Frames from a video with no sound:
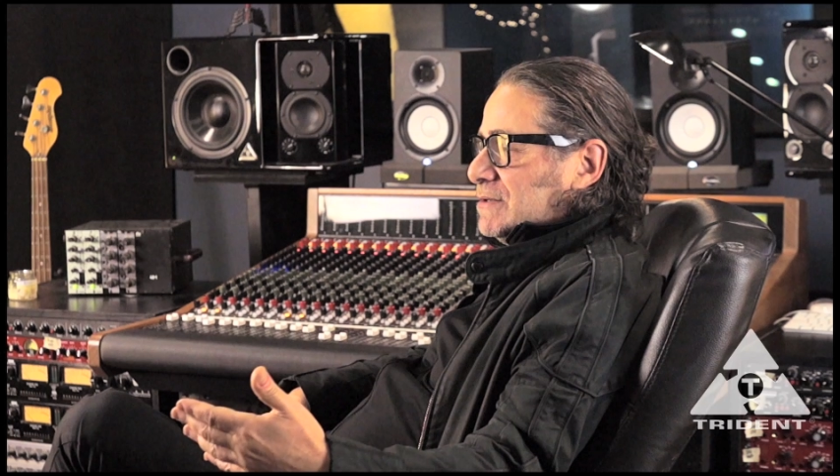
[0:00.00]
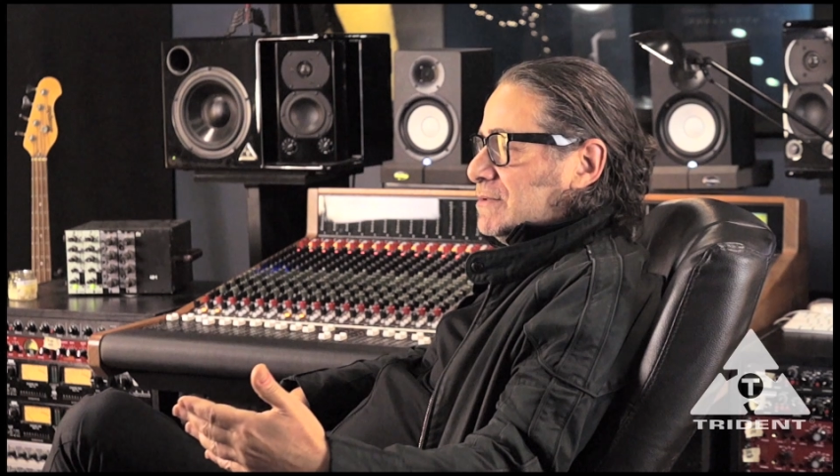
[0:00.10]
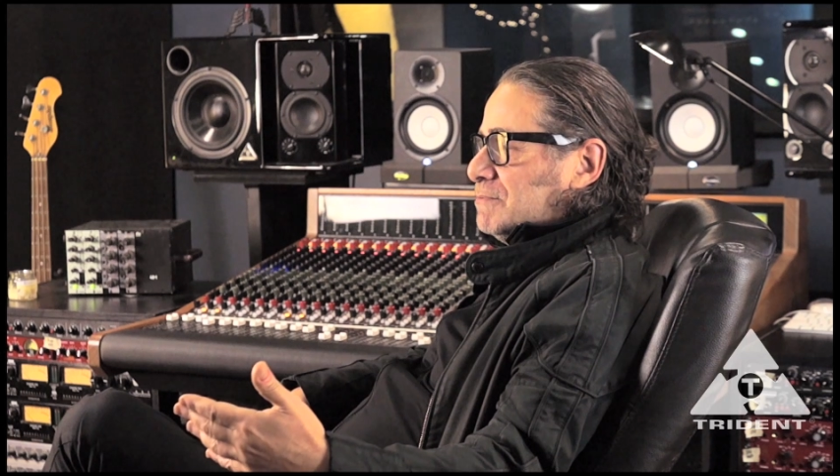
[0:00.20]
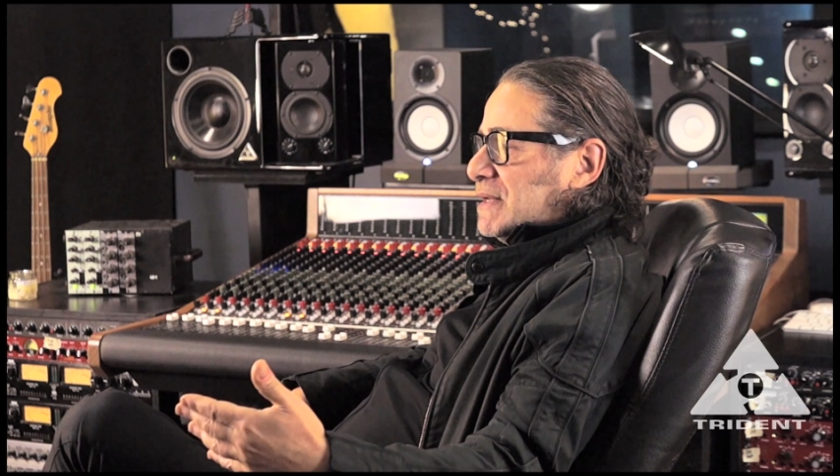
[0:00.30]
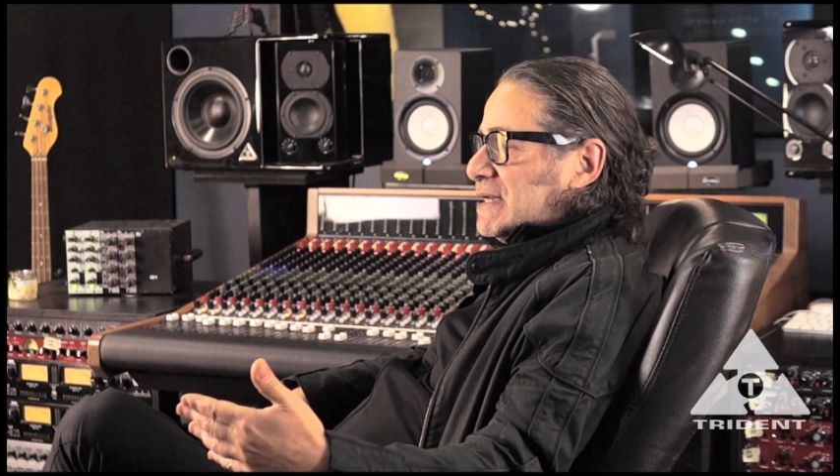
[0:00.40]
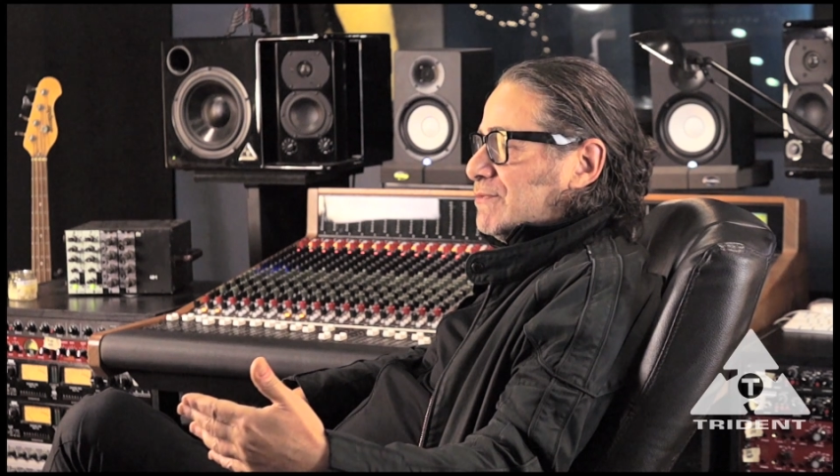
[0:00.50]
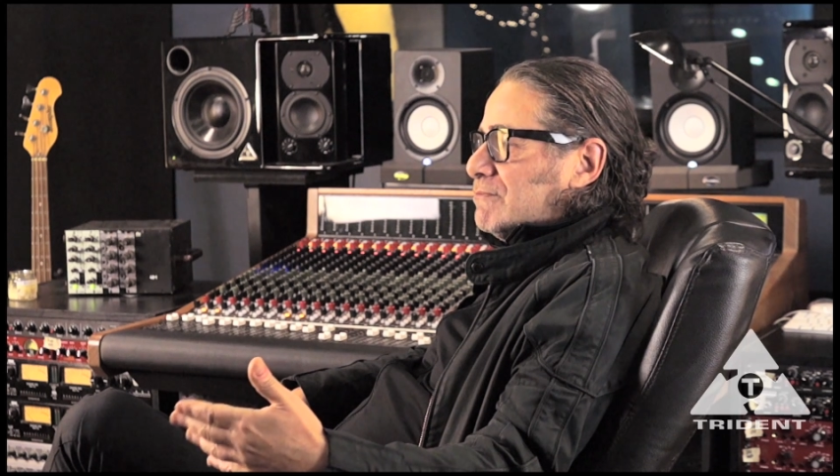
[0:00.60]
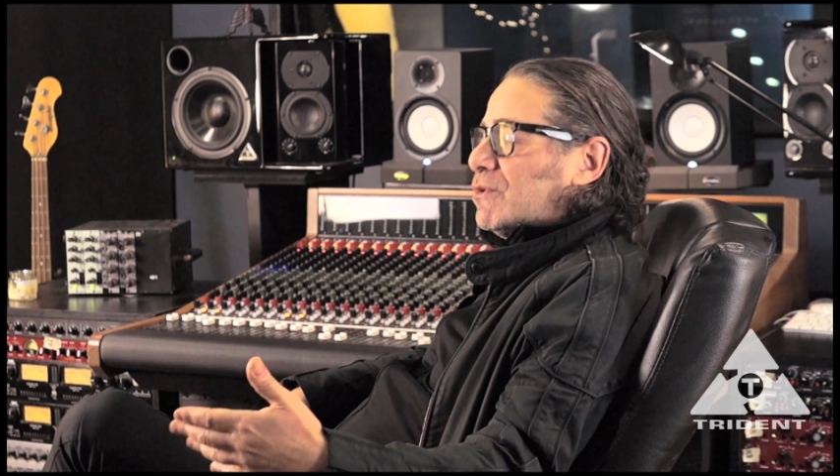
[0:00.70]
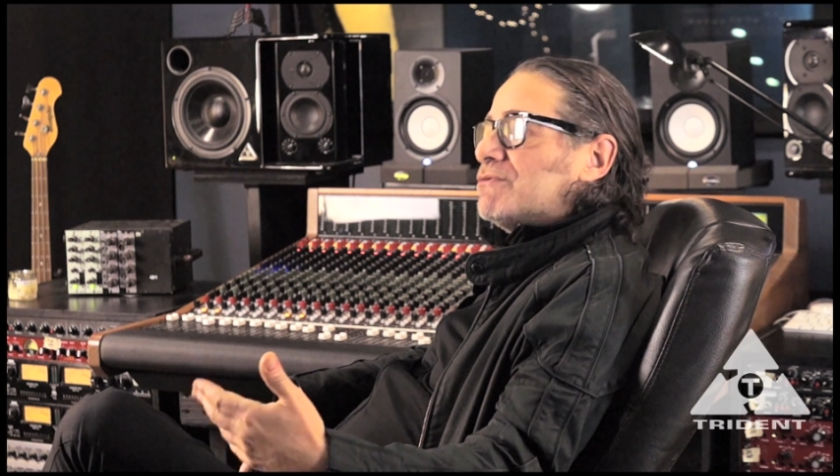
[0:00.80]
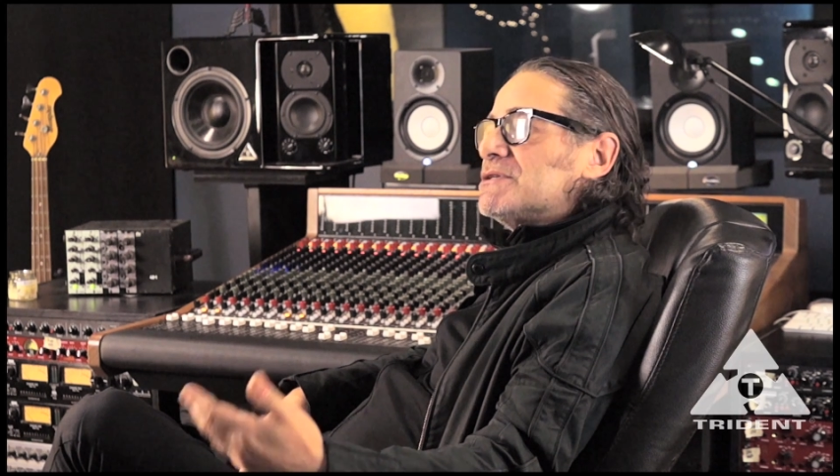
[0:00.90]
you'd be given
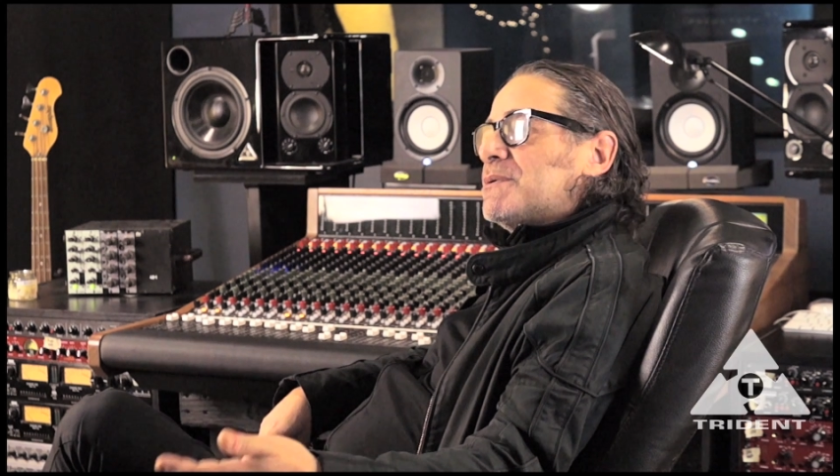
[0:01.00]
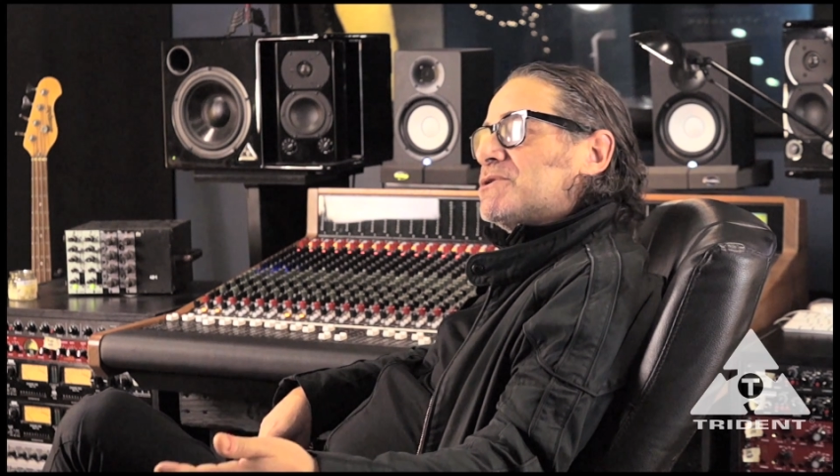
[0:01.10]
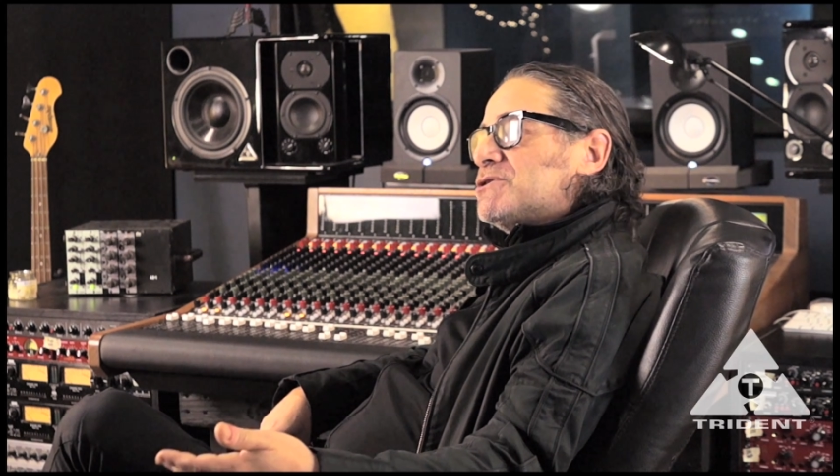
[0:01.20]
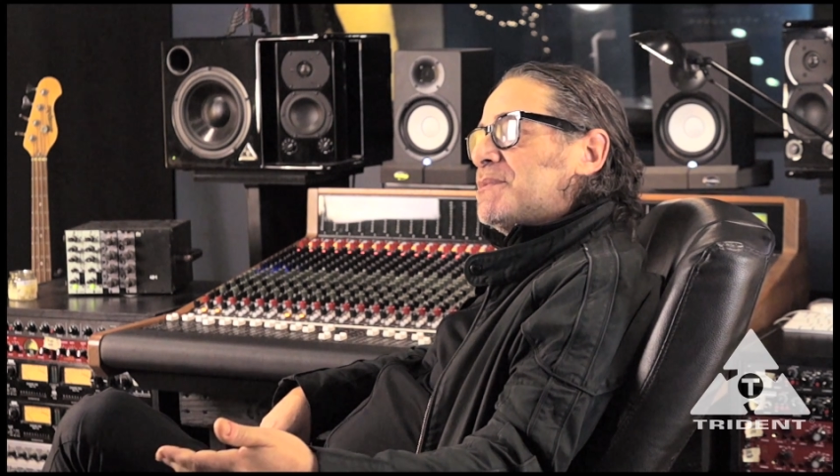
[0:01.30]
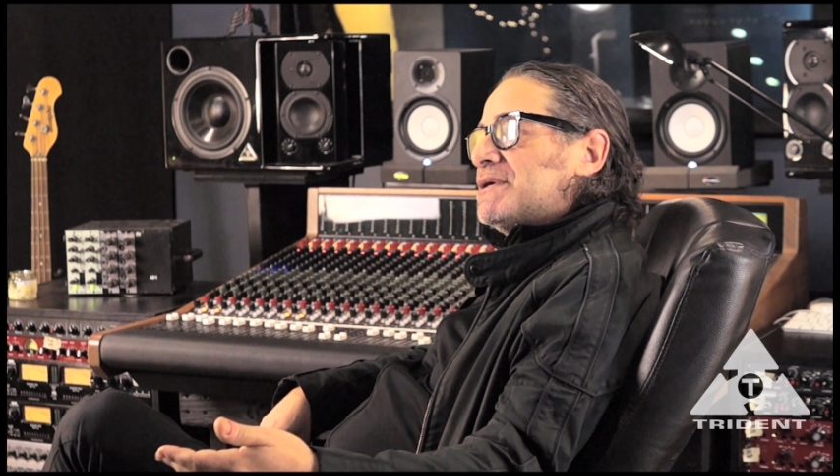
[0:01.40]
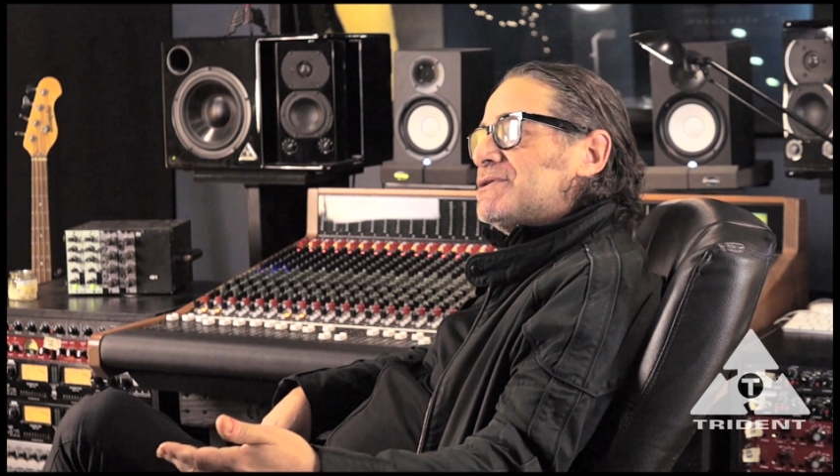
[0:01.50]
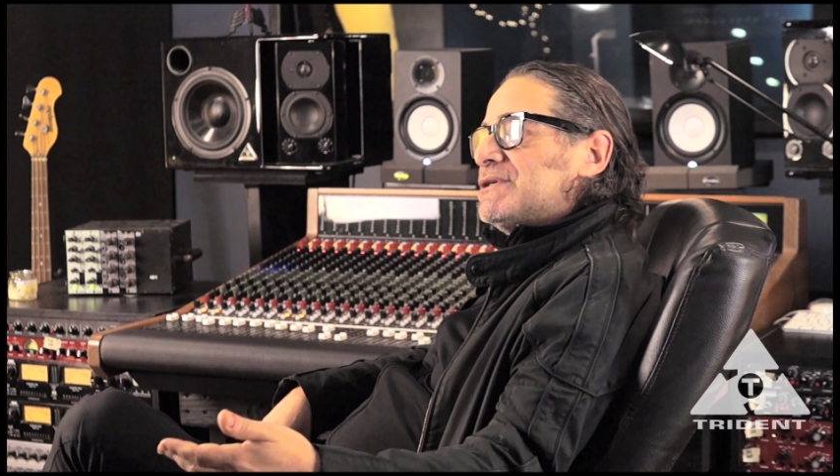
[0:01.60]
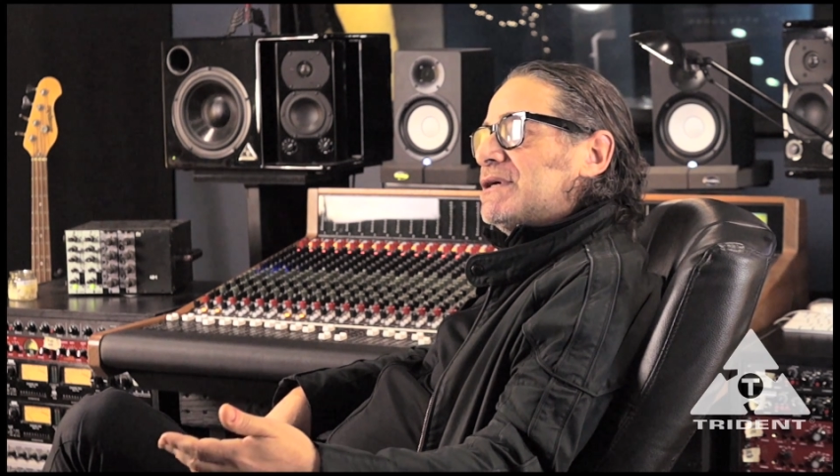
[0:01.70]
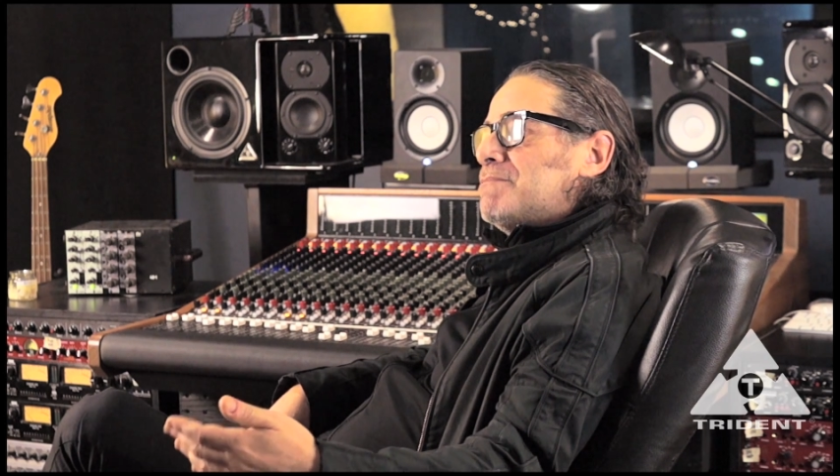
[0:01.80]
more responsibility